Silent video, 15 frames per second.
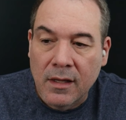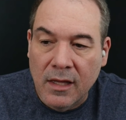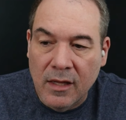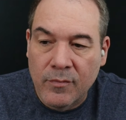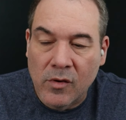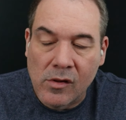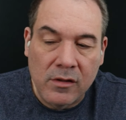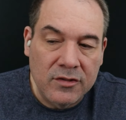
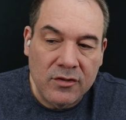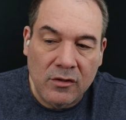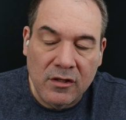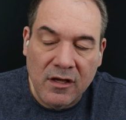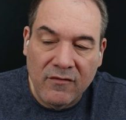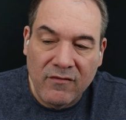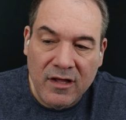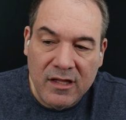Epoll is
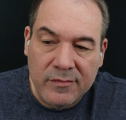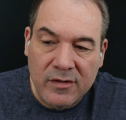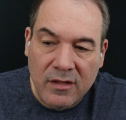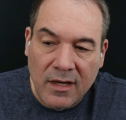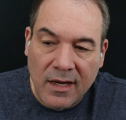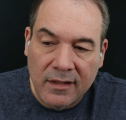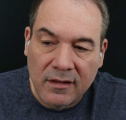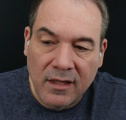only
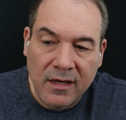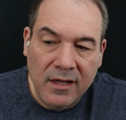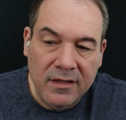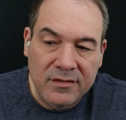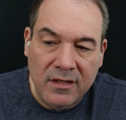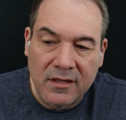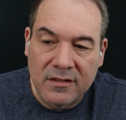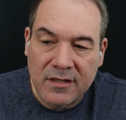available on
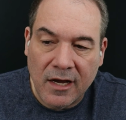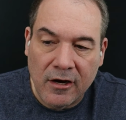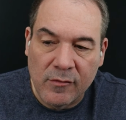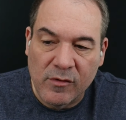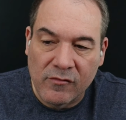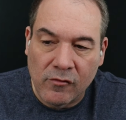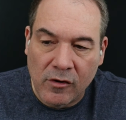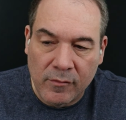Linux and is
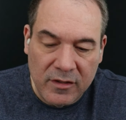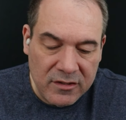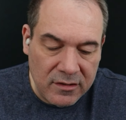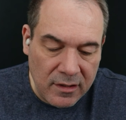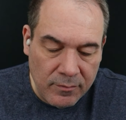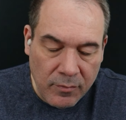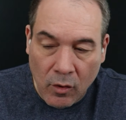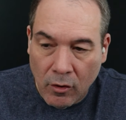higher performance
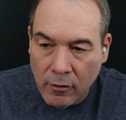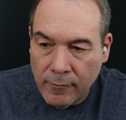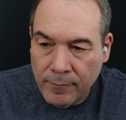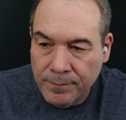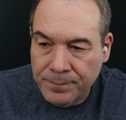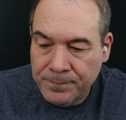than poll.